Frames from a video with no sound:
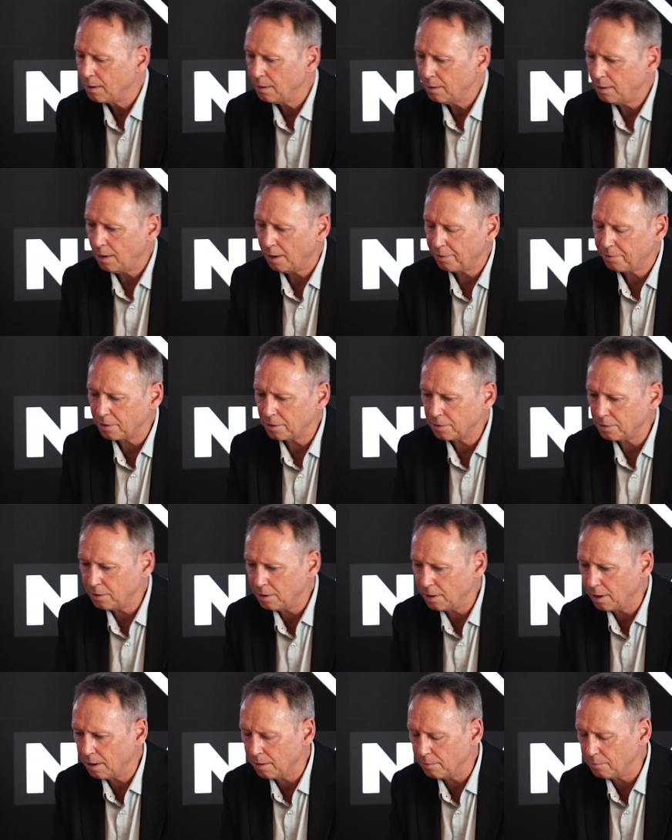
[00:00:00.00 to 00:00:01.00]
Yeah, I think
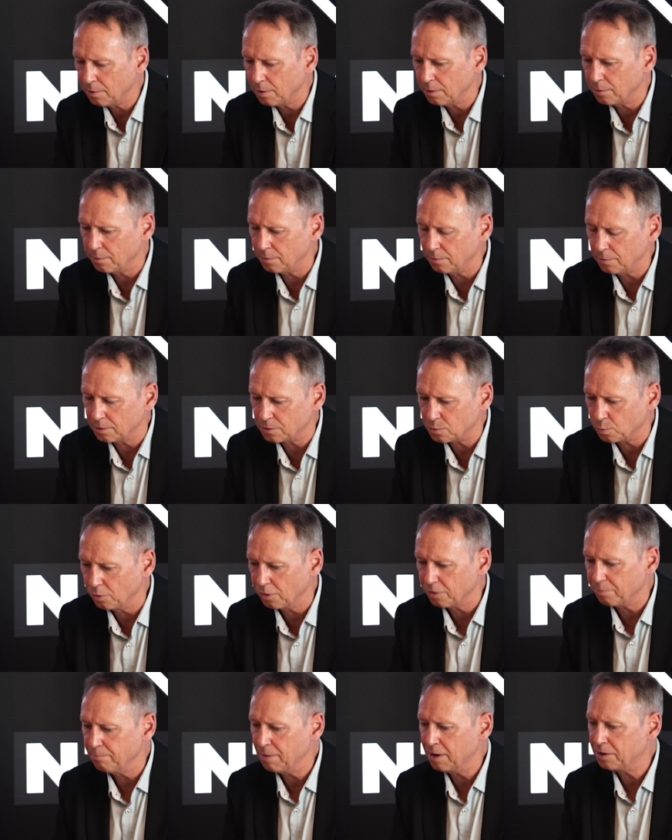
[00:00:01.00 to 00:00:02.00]
it's
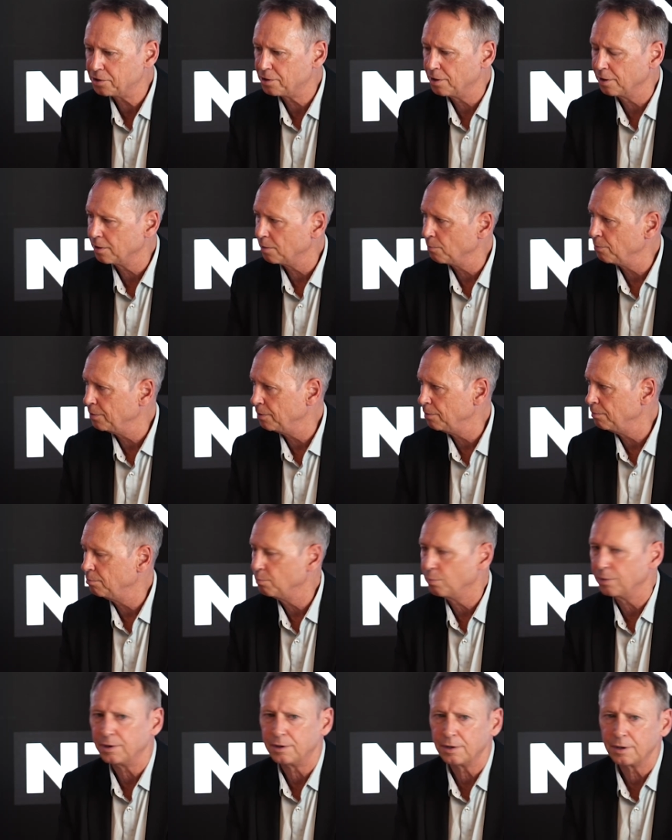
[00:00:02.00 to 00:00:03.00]
worth mentioning that
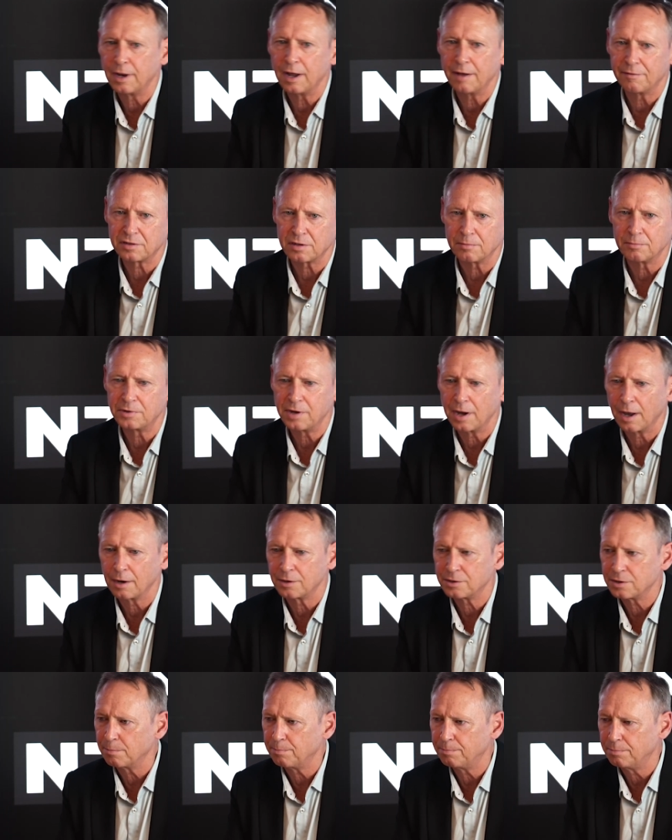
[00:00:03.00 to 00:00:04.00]
we did have some
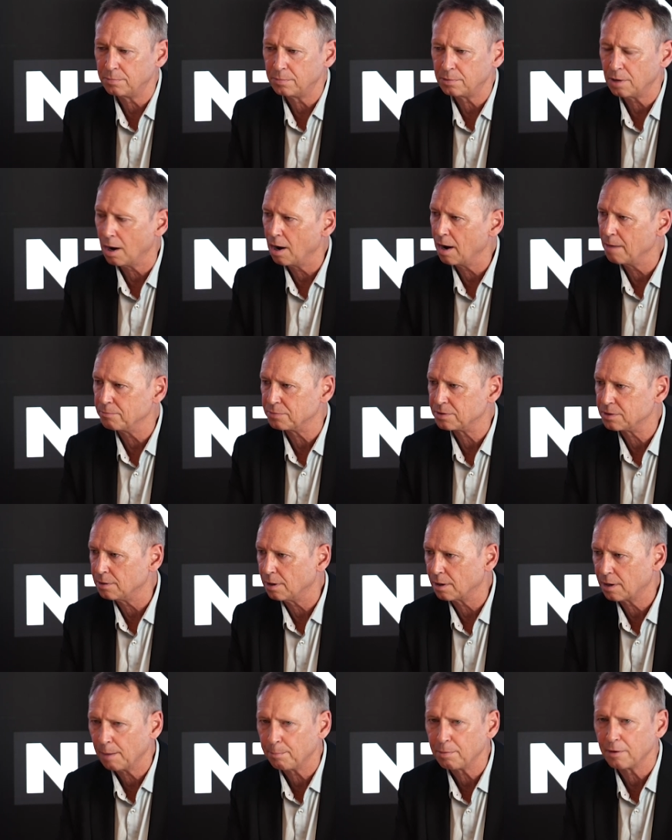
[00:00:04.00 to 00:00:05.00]
challenging times
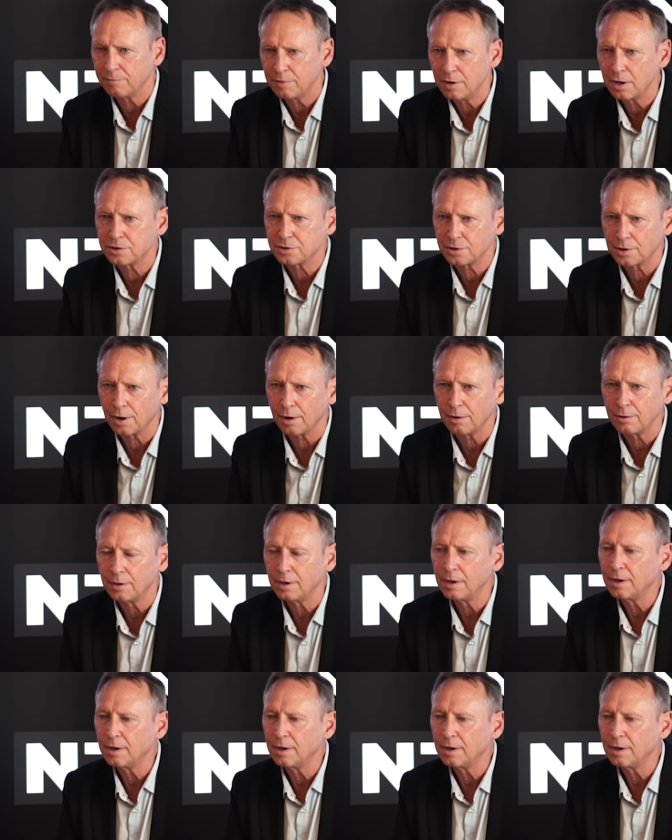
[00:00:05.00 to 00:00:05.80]
a couple of years ago.